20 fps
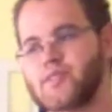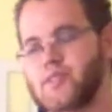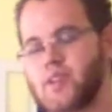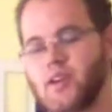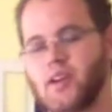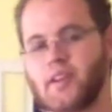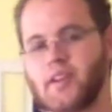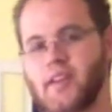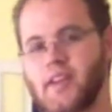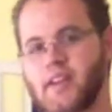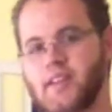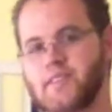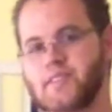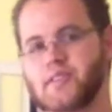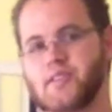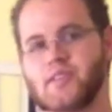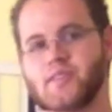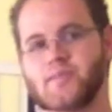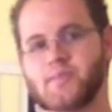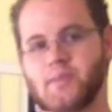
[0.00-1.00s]
again
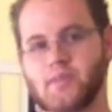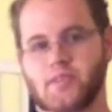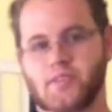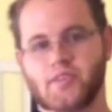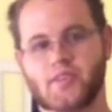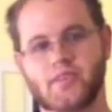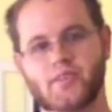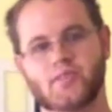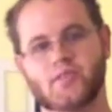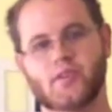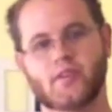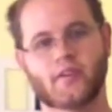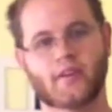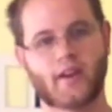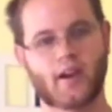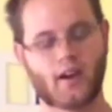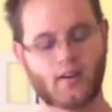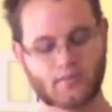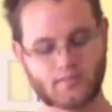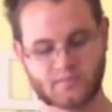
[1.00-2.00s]
since we just started
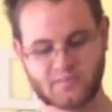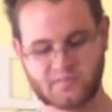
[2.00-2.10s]
out.